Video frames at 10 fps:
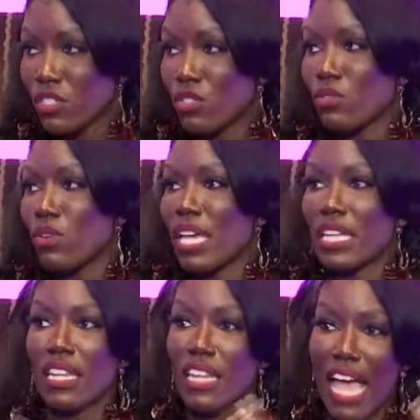to,
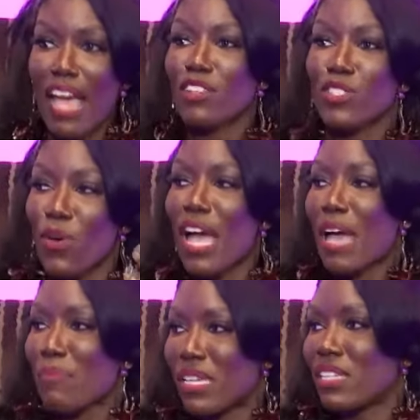and it ha so
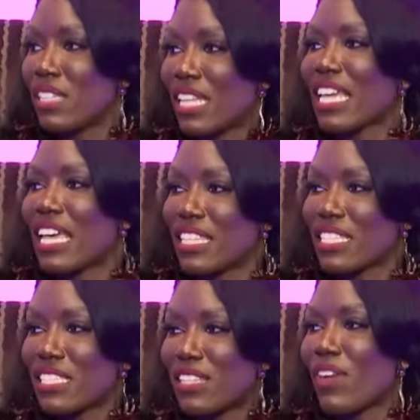happened that again,
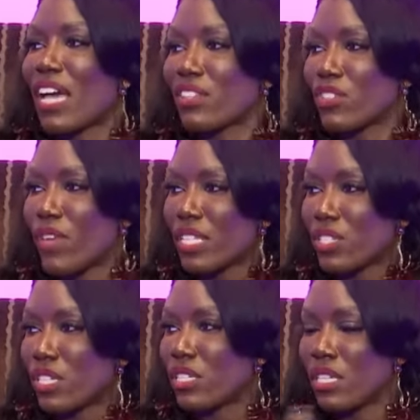this is divine
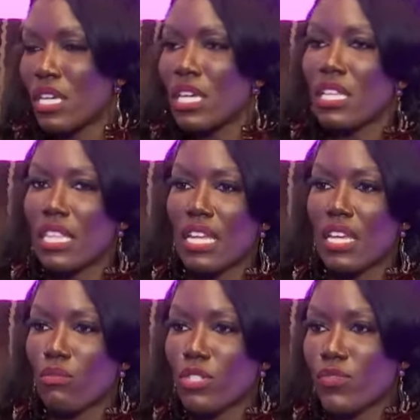intervention, that
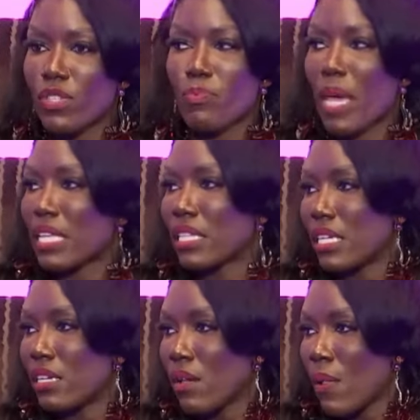it was for Spike
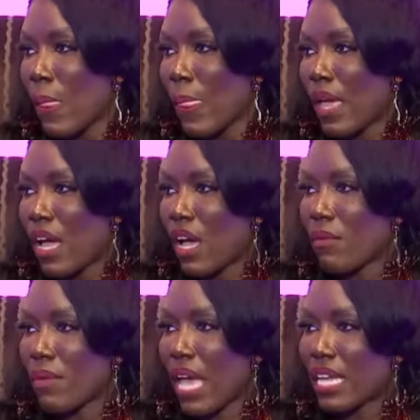Lee
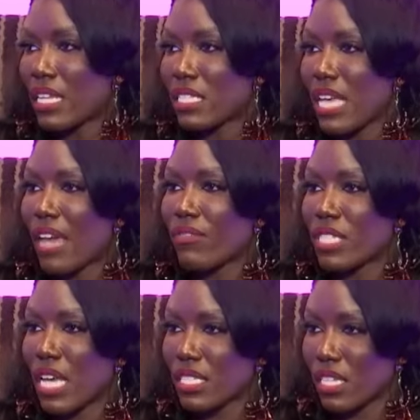um, at oh, his you
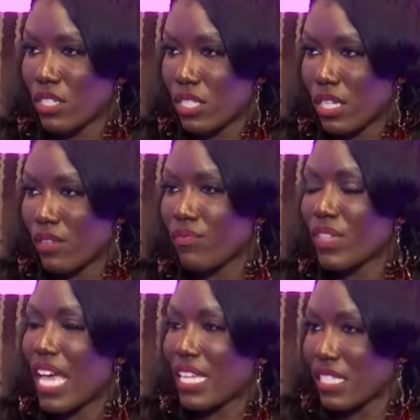advertising. Worked with Spike agency. Lee?
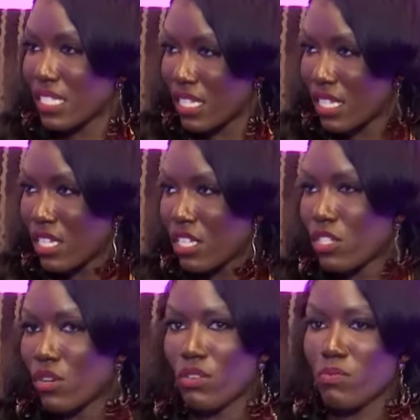Yes. Mm, okay.
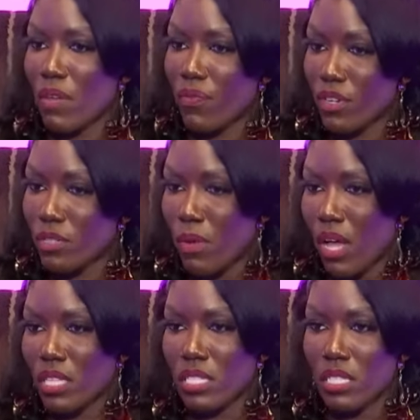So he was my first
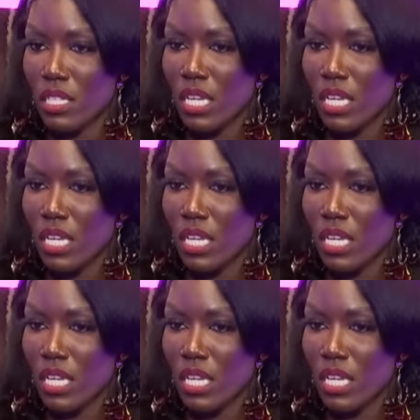boss.